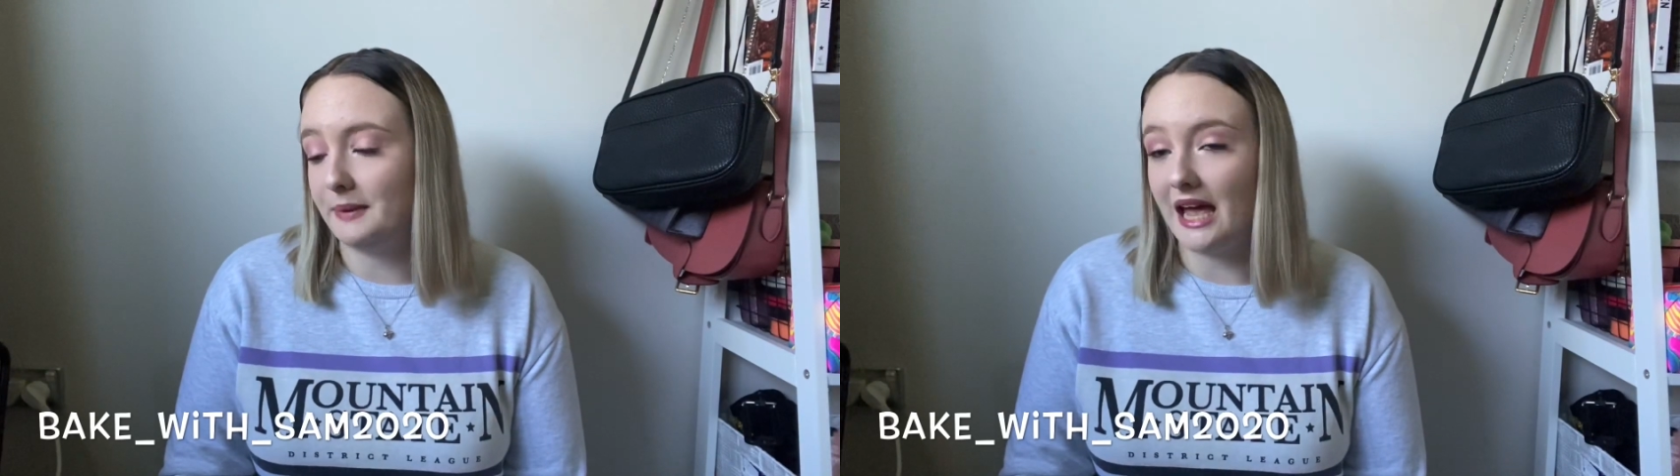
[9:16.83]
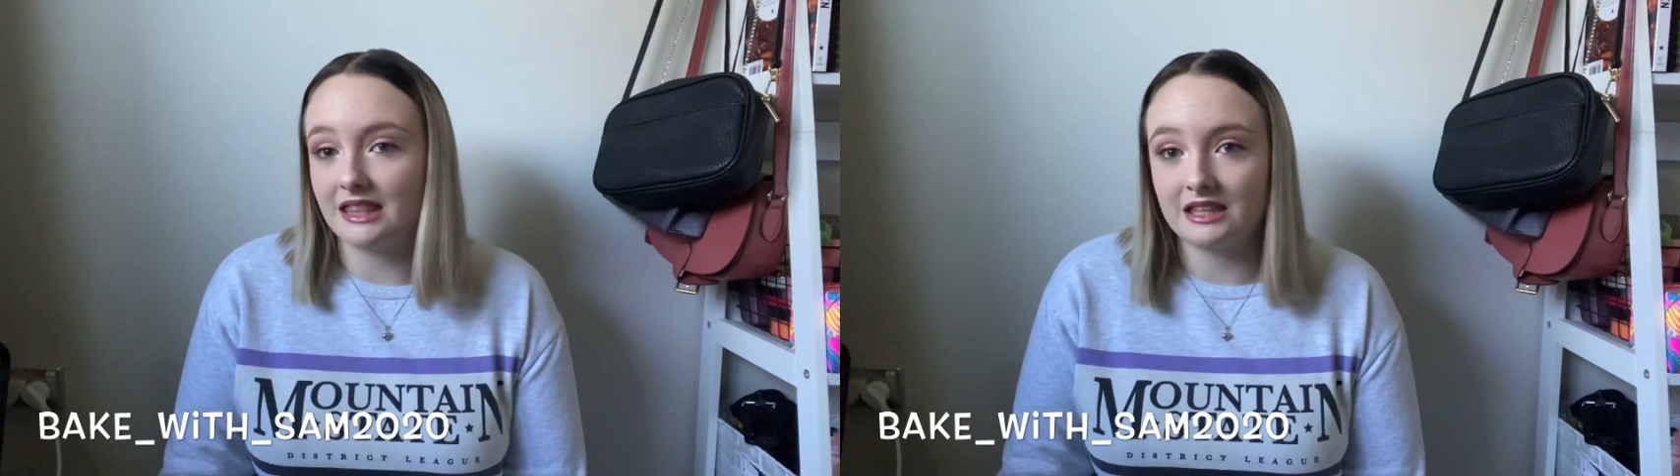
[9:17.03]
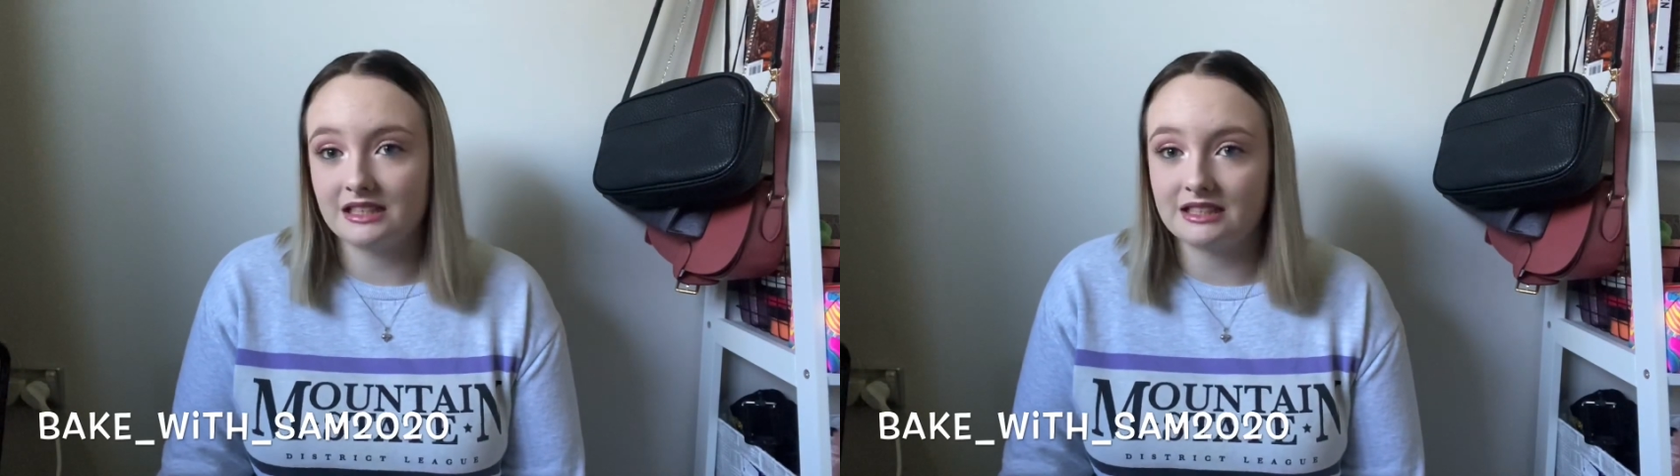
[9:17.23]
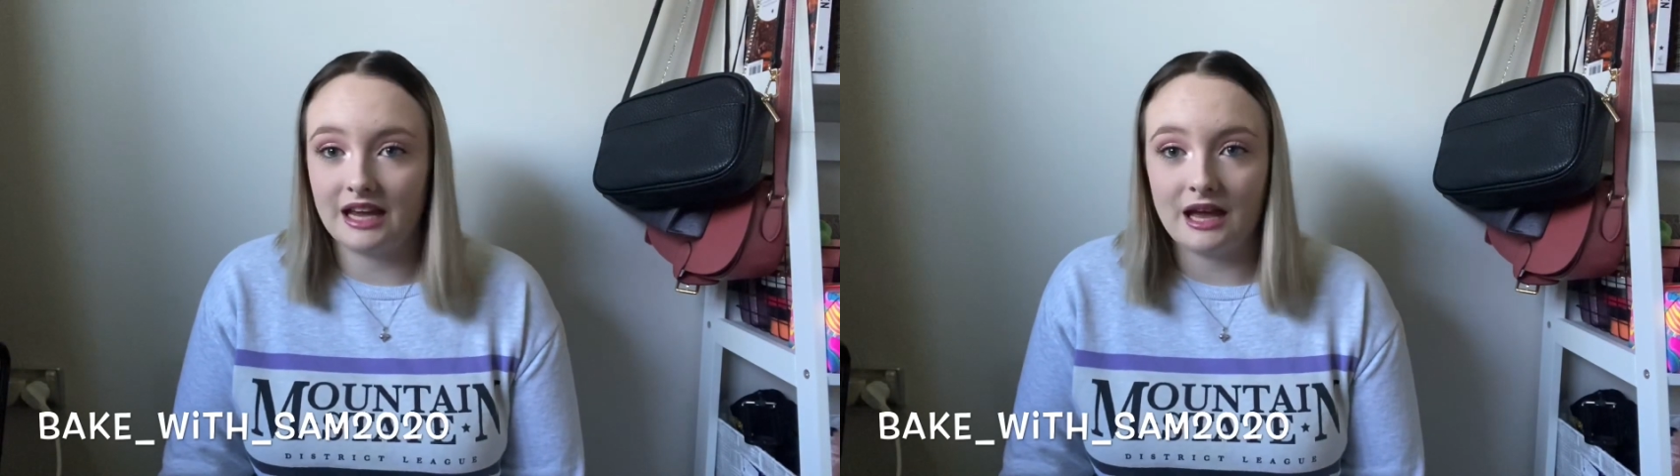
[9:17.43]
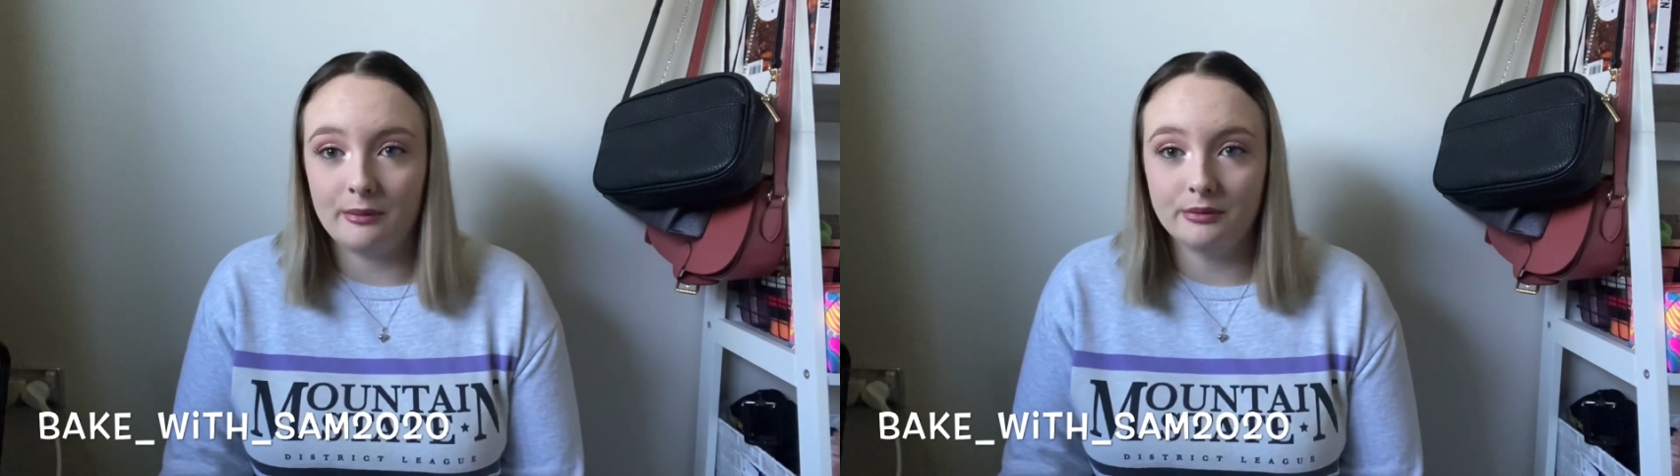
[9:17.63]
bad things that
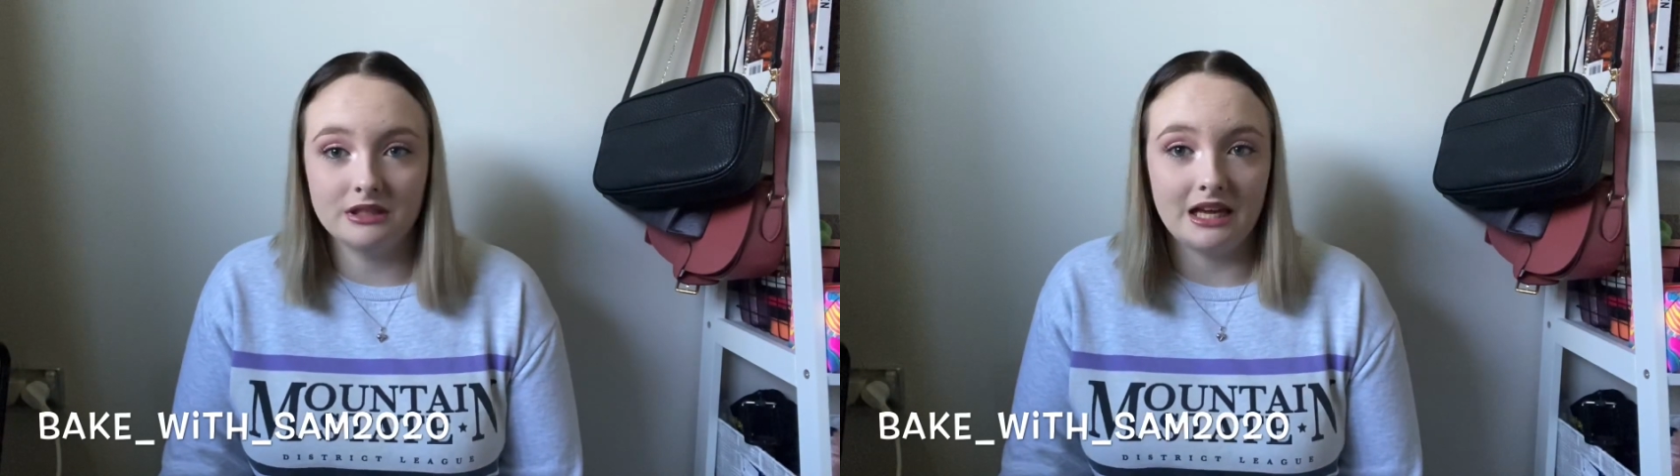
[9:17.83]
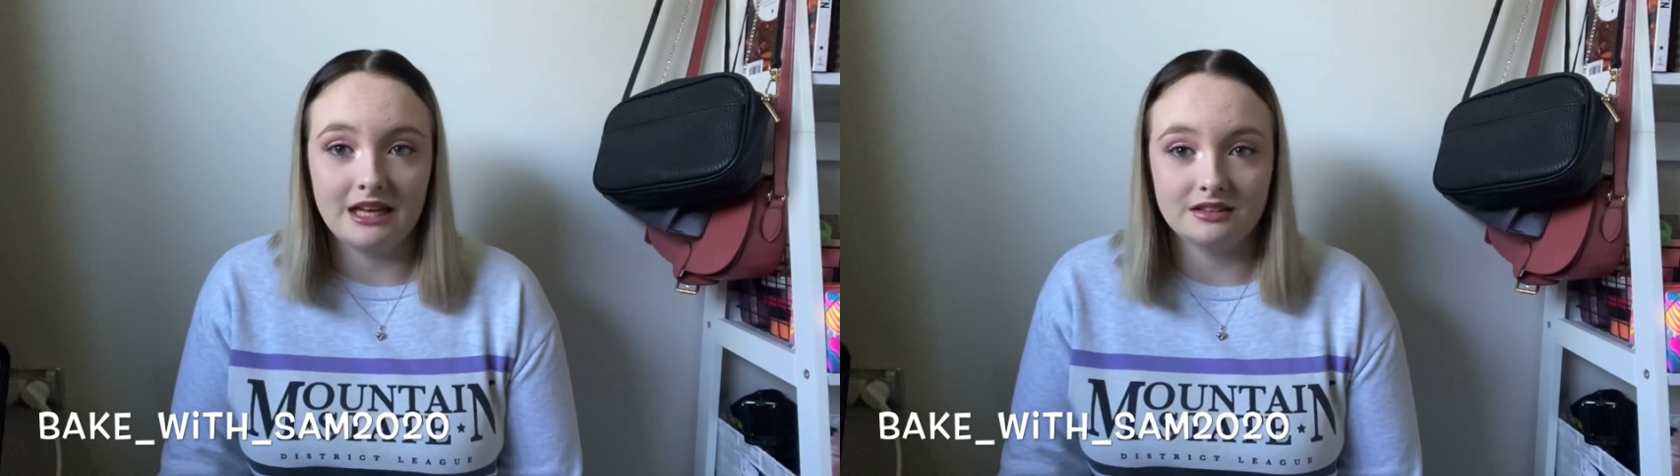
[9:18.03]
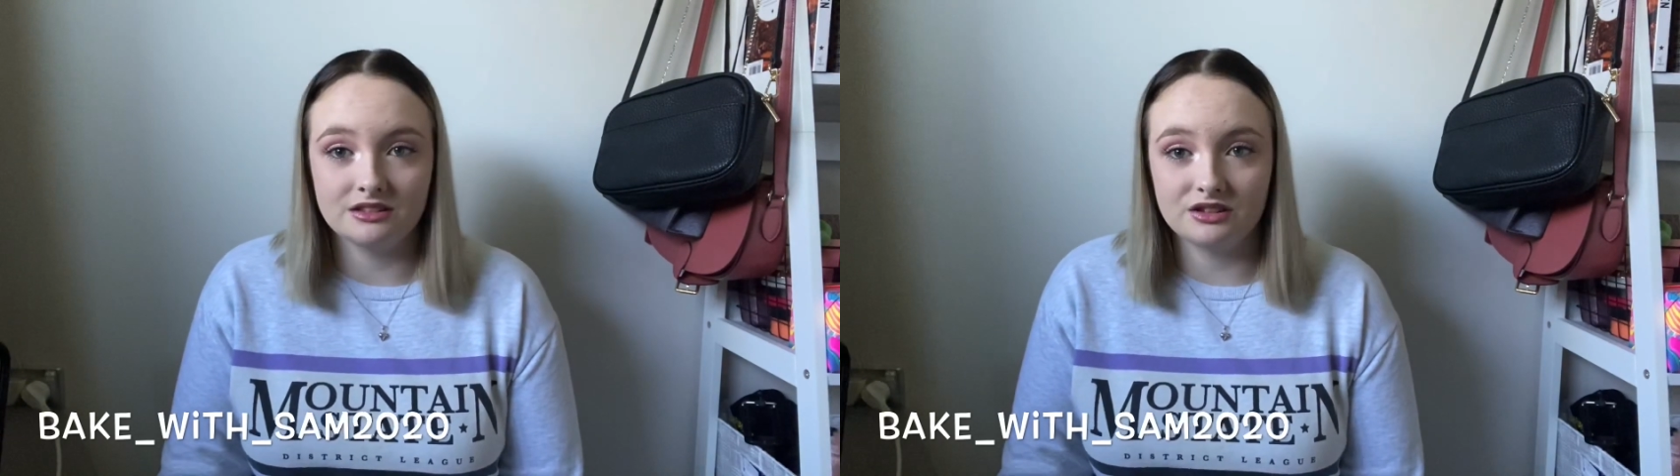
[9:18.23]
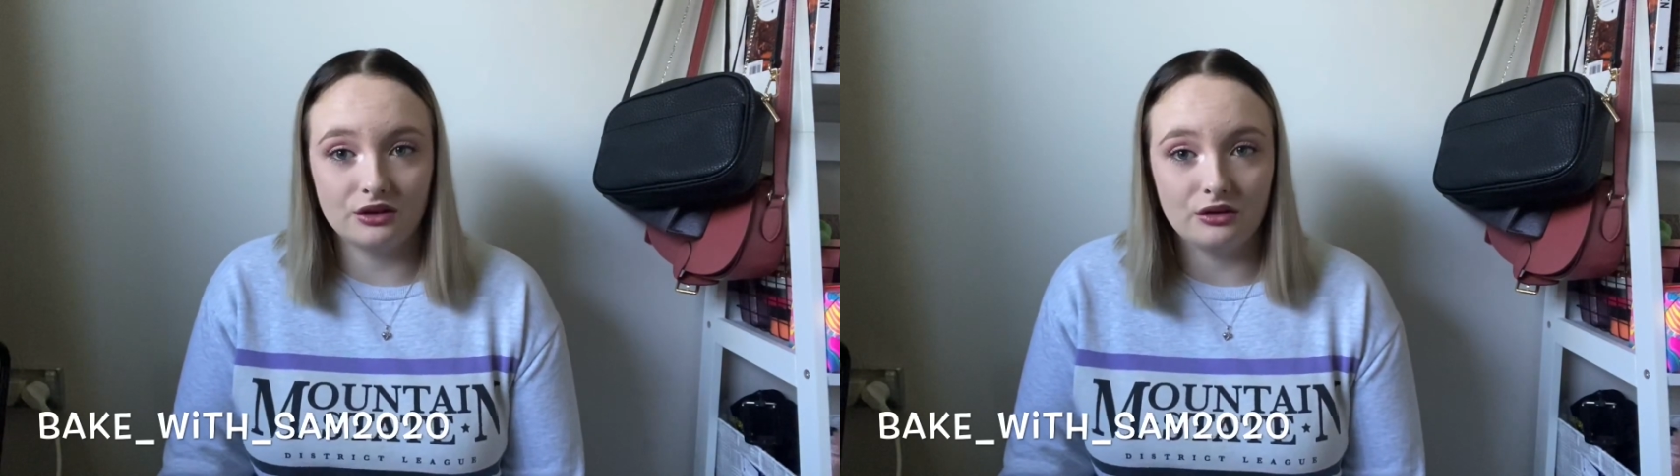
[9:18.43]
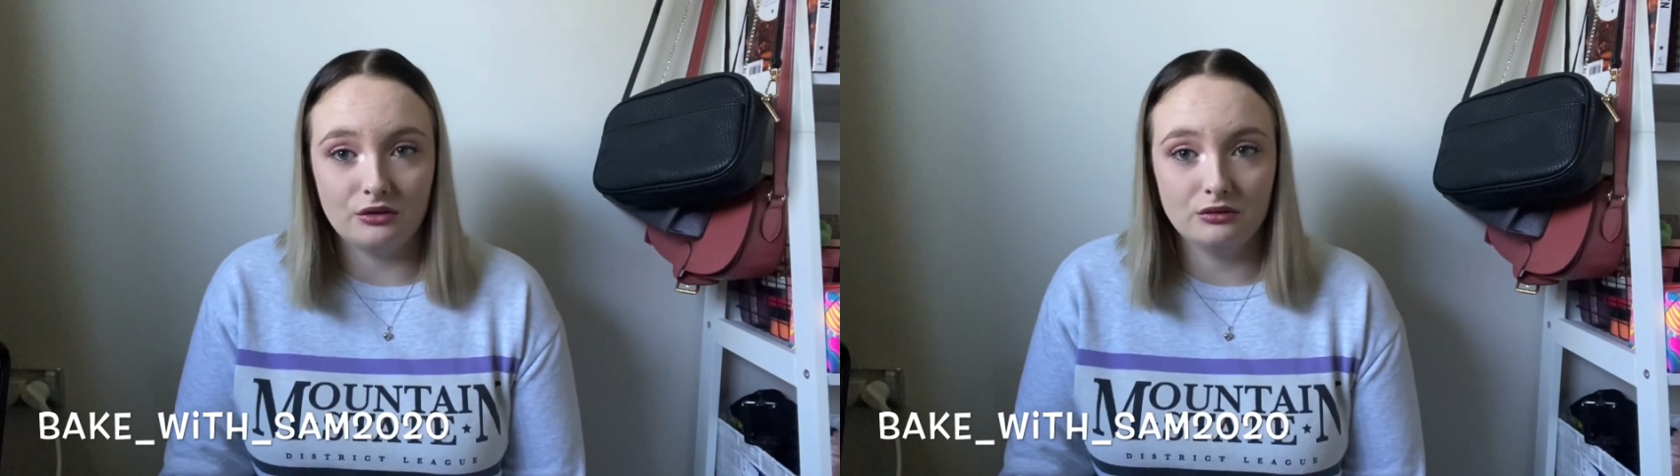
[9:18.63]
happen at a
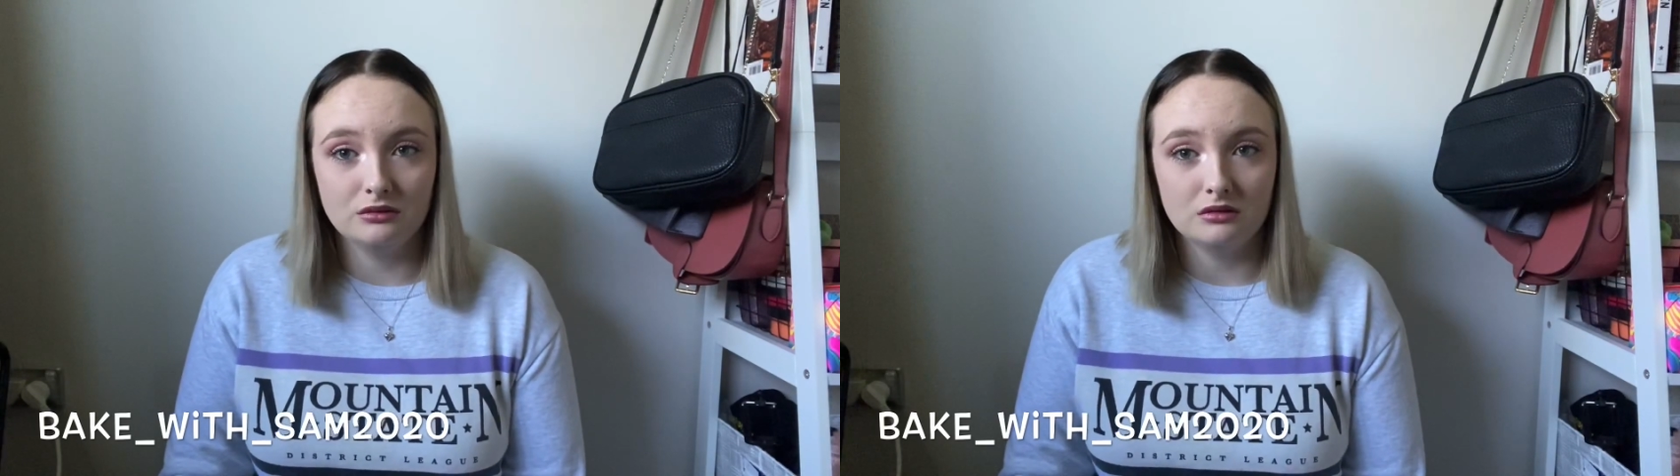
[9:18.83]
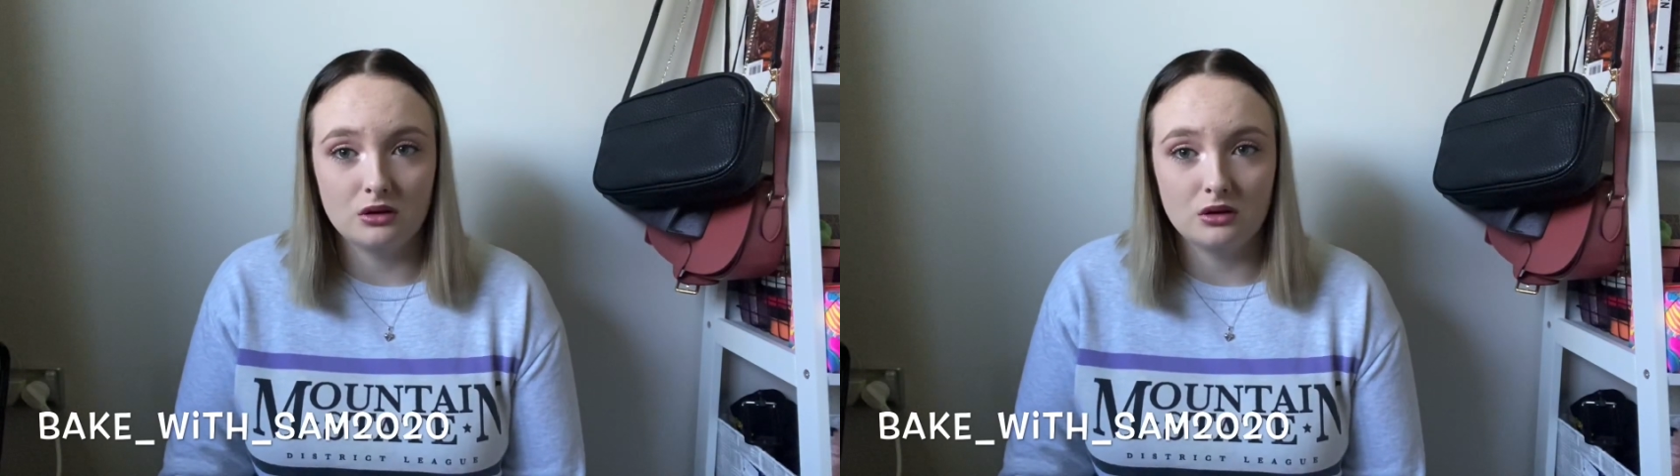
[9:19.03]
zoo